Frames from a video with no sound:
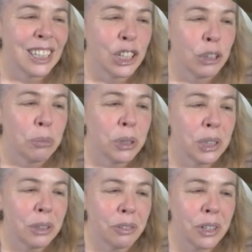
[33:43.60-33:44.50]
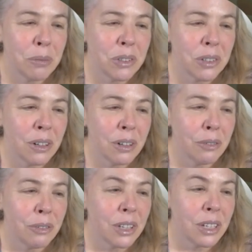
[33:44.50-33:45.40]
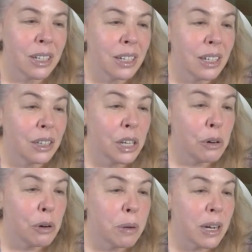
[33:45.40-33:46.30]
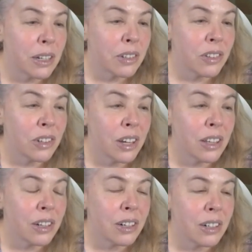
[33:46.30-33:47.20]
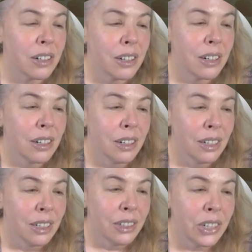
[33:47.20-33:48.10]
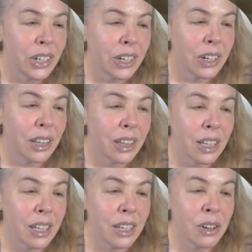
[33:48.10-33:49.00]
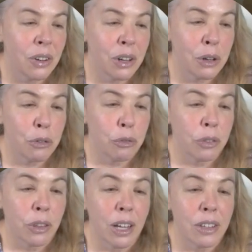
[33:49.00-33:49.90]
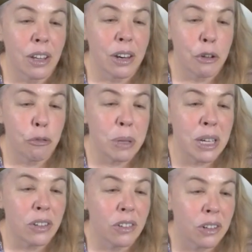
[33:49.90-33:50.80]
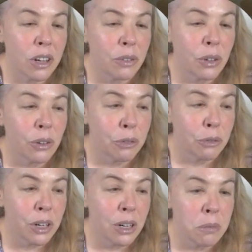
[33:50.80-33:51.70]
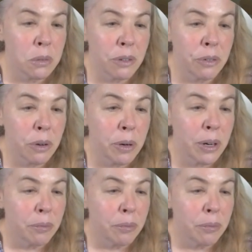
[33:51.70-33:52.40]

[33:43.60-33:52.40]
Push the frames of the lower box together. Check that you have enough bees to cover all the frames everywhere.